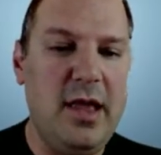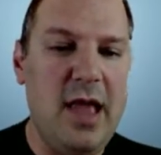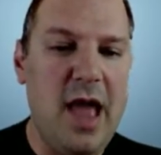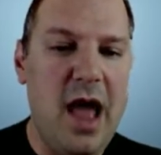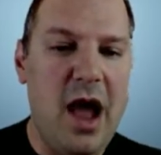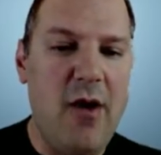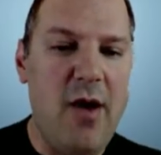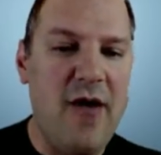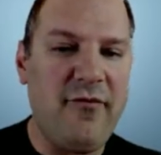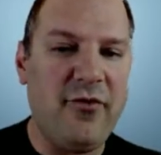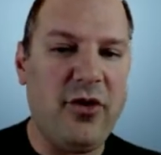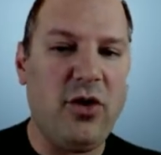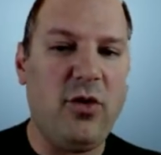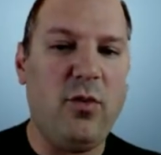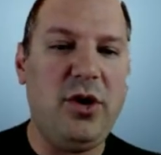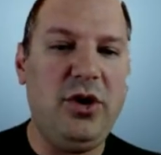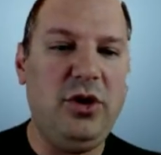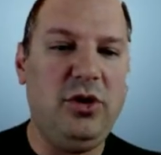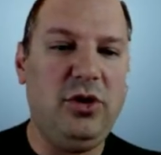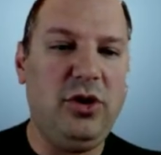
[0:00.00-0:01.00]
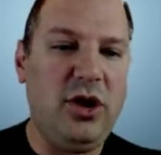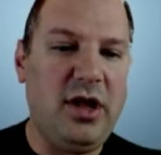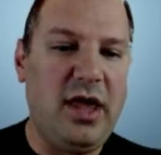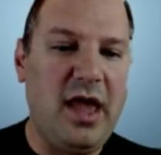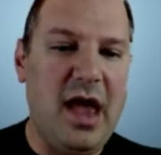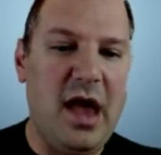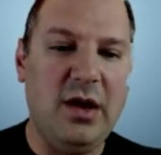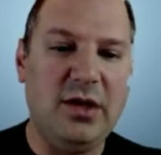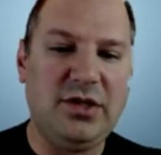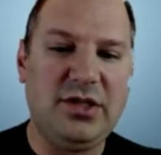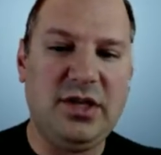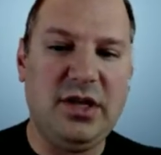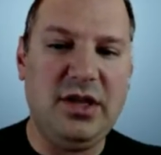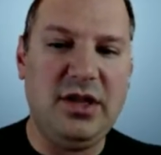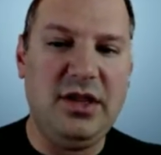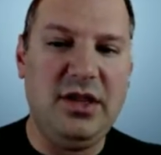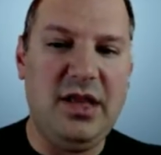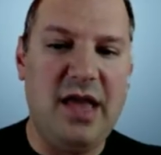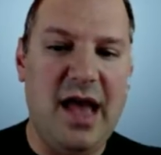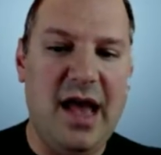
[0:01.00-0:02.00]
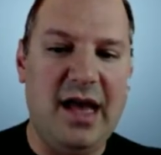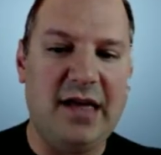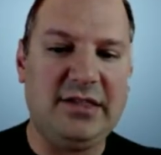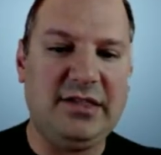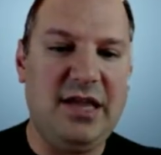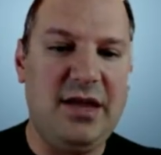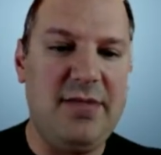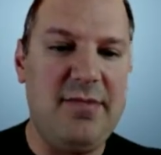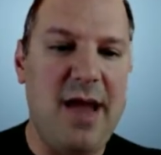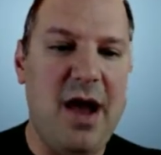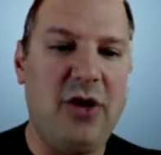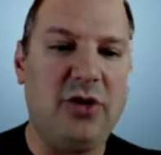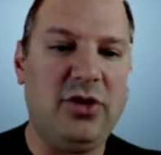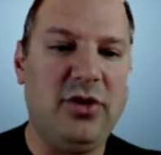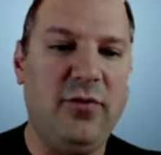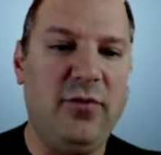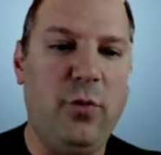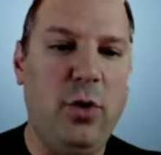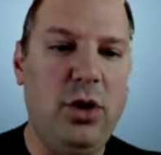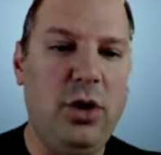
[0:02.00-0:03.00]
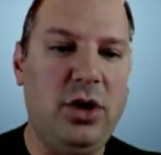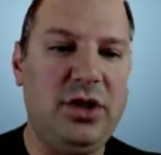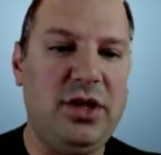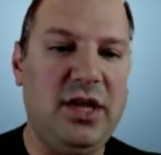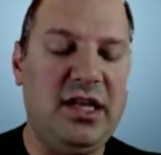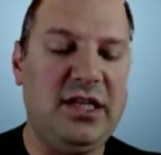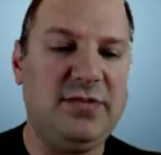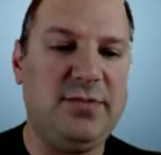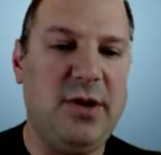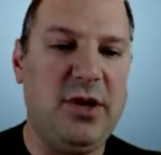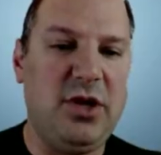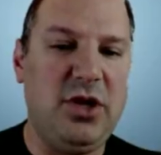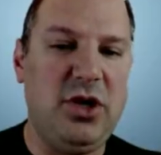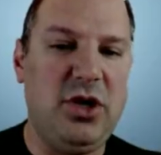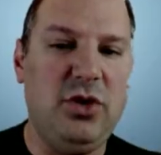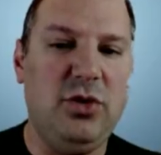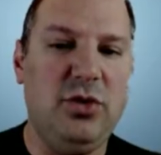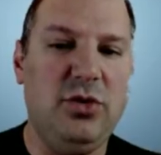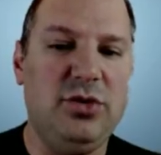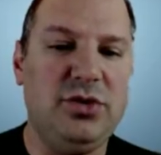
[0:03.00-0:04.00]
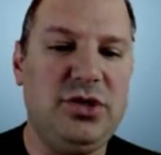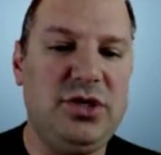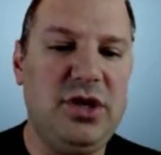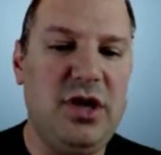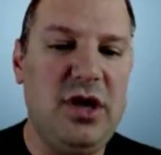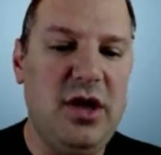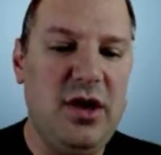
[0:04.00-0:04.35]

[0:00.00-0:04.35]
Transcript: However, when you look as the amount of wood that has been used